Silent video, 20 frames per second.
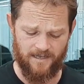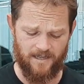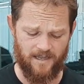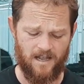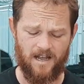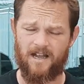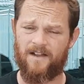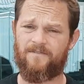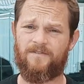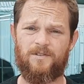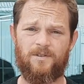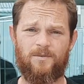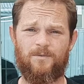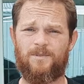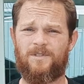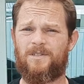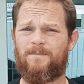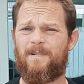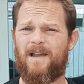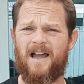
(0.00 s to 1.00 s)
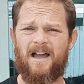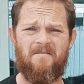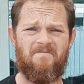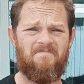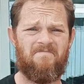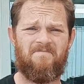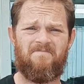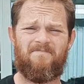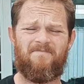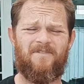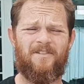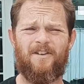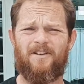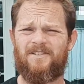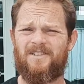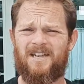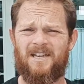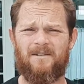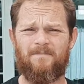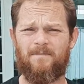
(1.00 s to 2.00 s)
A hive tool was about
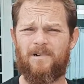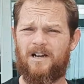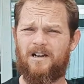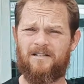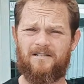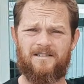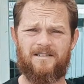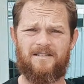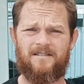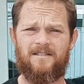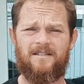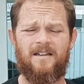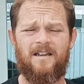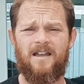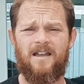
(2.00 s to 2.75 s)
13 bucks.